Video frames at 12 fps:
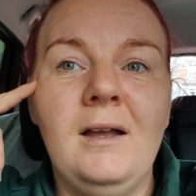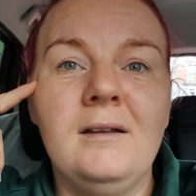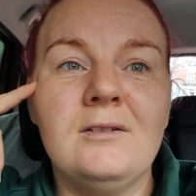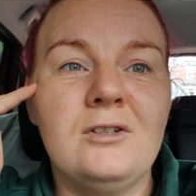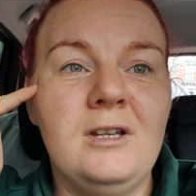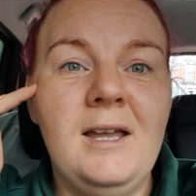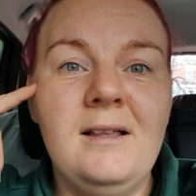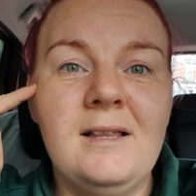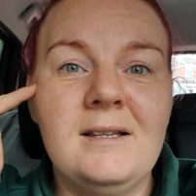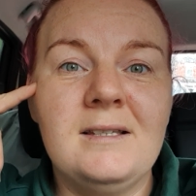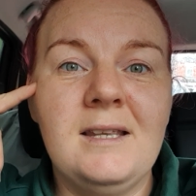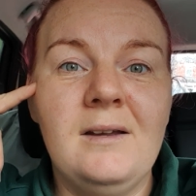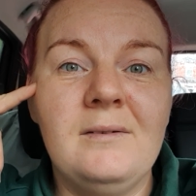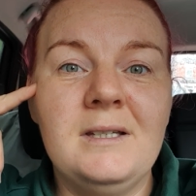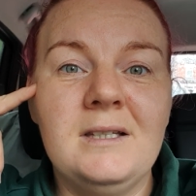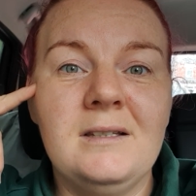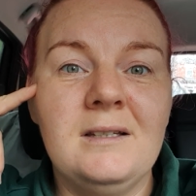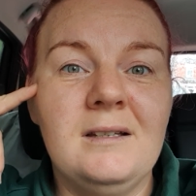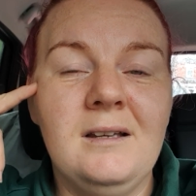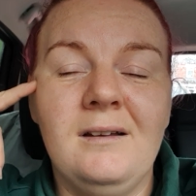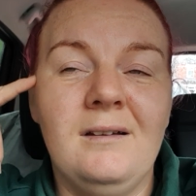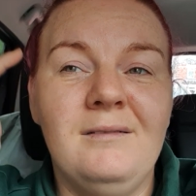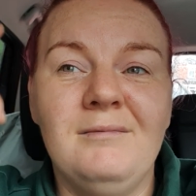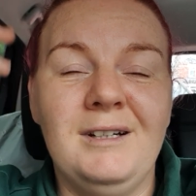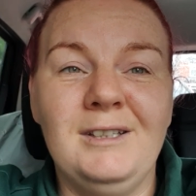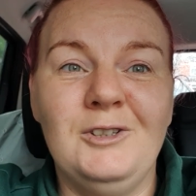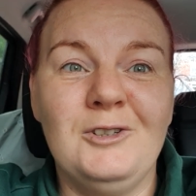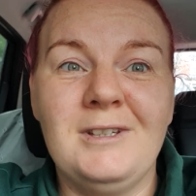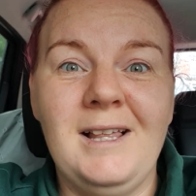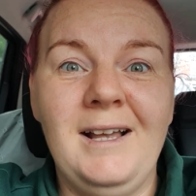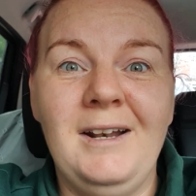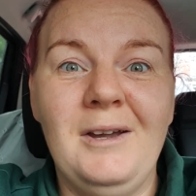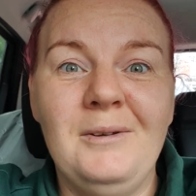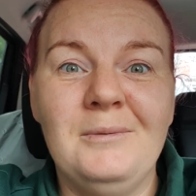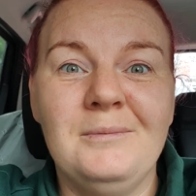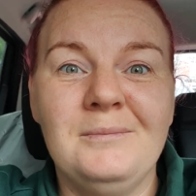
So yeah, let's see what it looks like now.